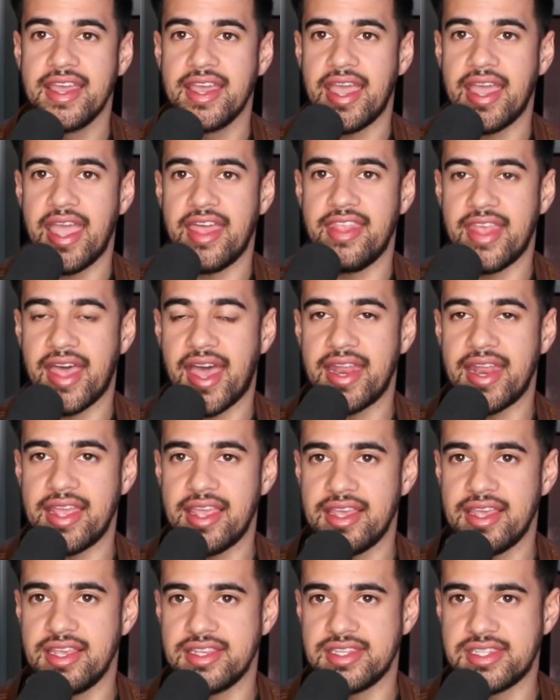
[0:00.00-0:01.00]
And that
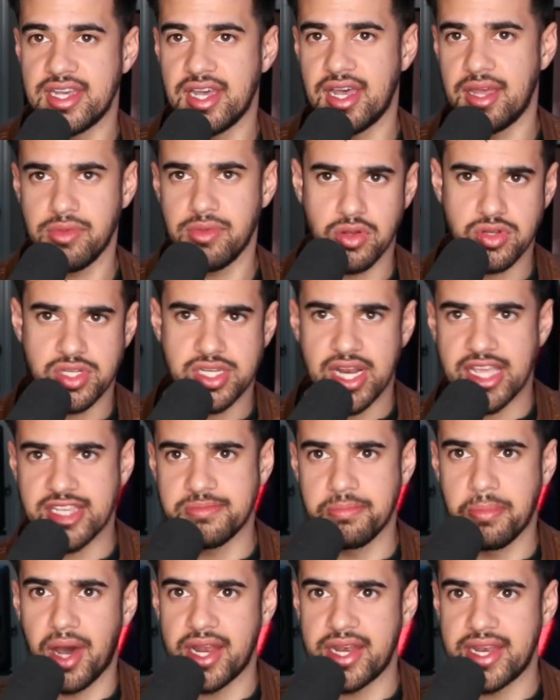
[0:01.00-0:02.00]
is, uh, you know, today's
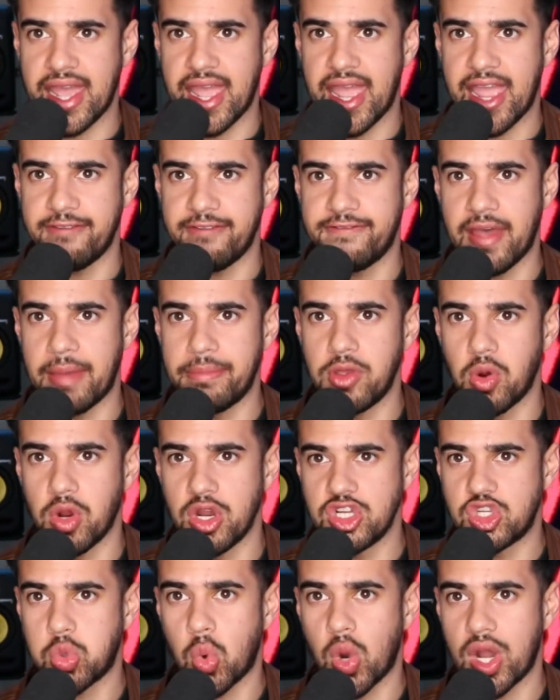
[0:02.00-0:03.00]
Monday, February
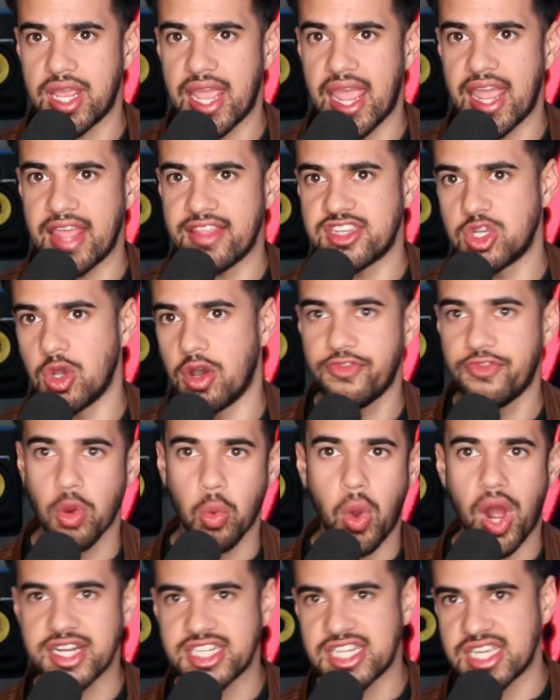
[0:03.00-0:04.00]
28th. So if you're
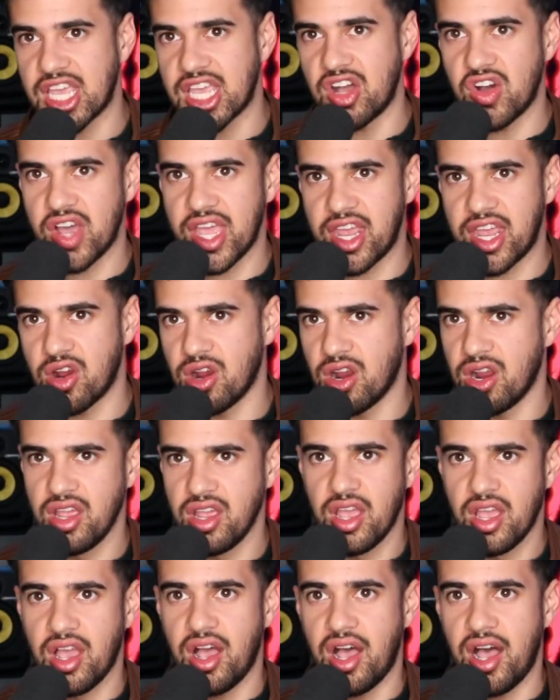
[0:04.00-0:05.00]
watching it later,
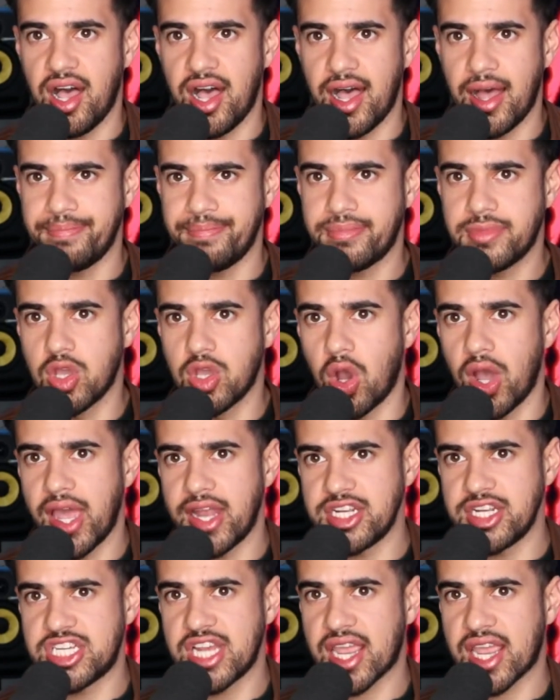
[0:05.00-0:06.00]
uh, go ahead
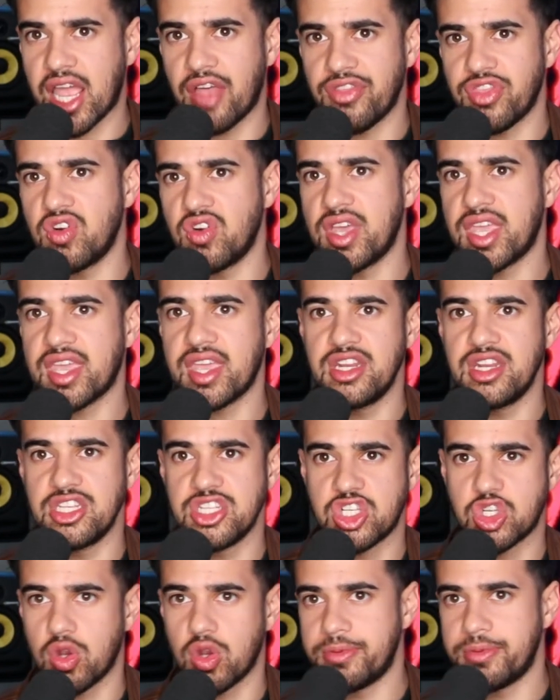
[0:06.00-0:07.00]
and check out the link in the
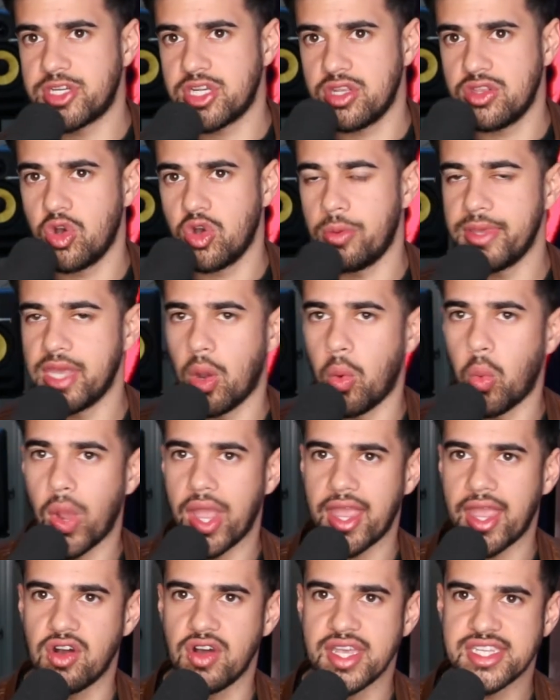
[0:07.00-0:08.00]
description. There will be a
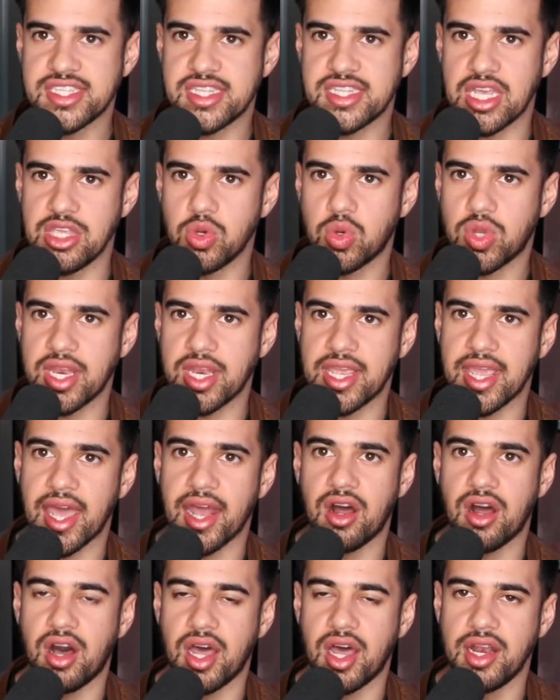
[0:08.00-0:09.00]
wait list that you can get
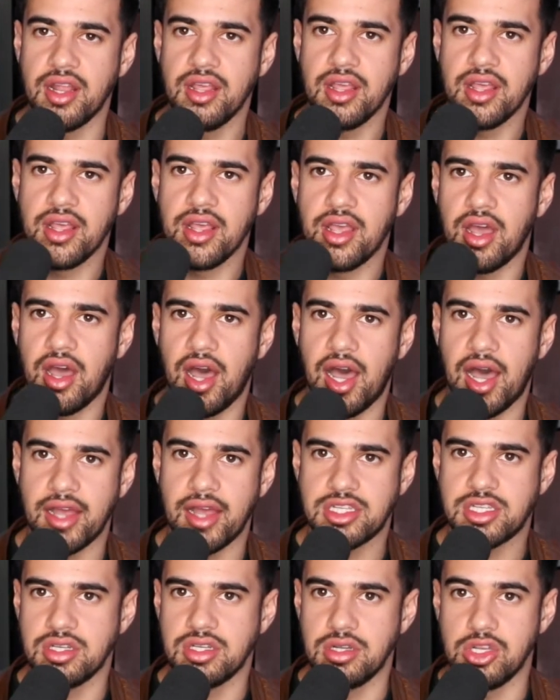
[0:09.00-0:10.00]
on uh,
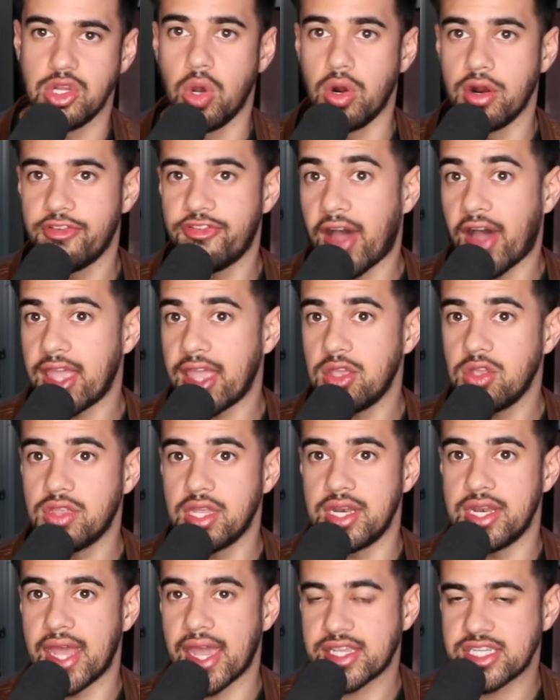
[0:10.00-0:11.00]
to notify you the
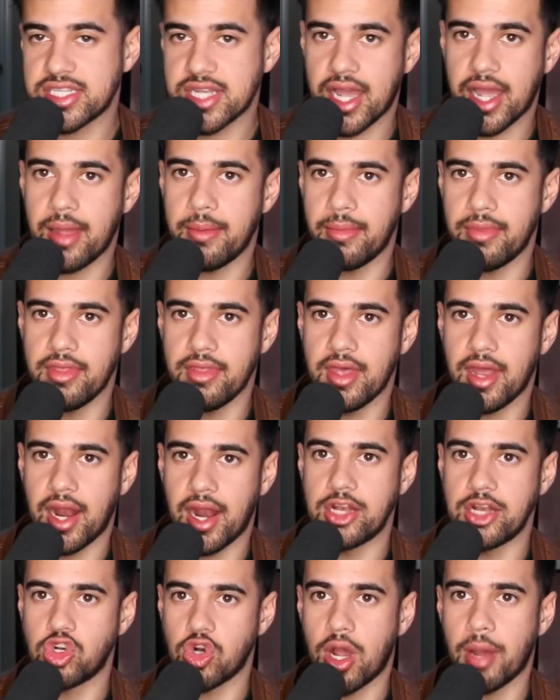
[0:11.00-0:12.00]
next time that I
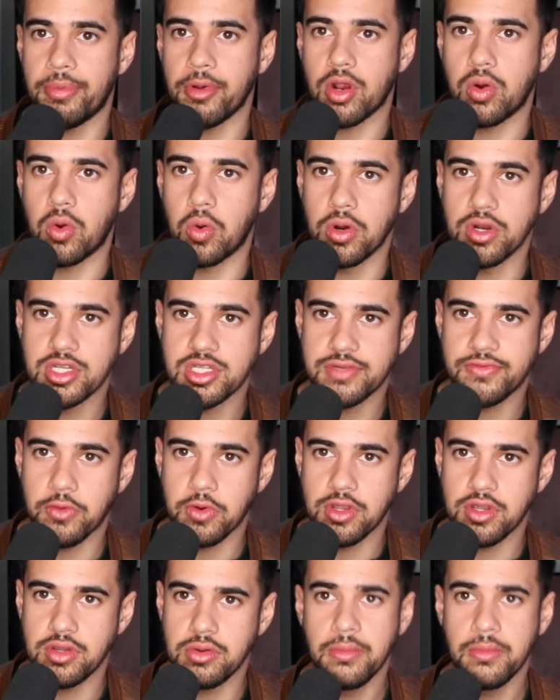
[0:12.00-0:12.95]
drop a course for you.